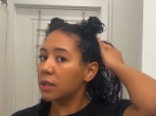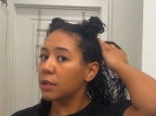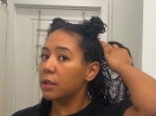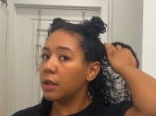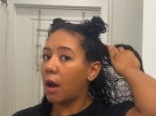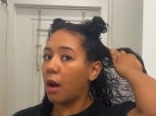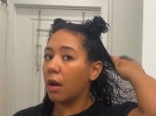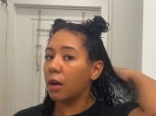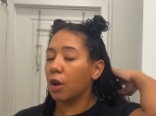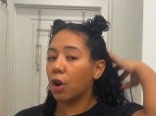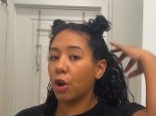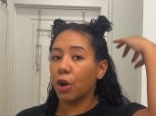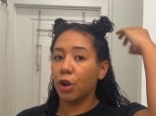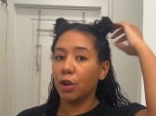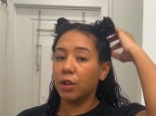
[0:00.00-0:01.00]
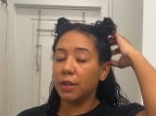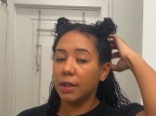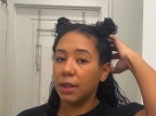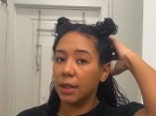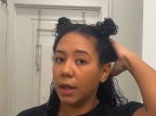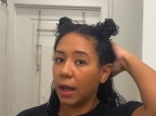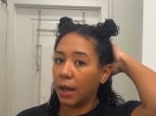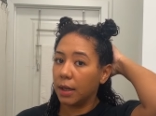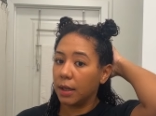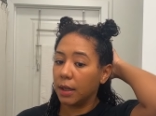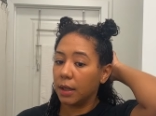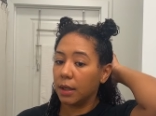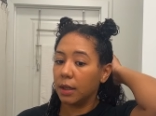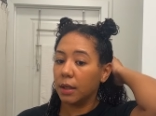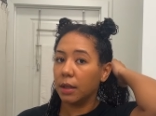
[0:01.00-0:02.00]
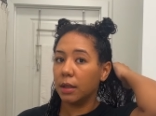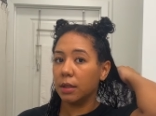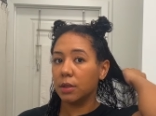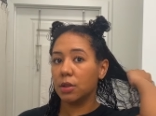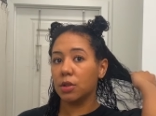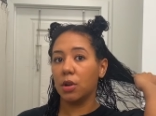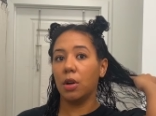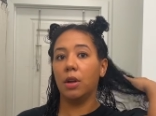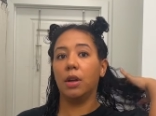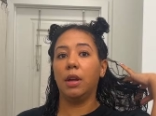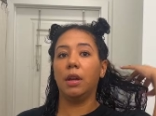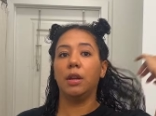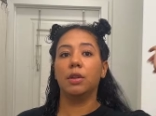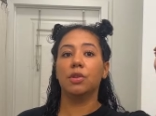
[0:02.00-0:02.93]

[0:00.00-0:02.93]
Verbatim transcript: not curly and it can start getting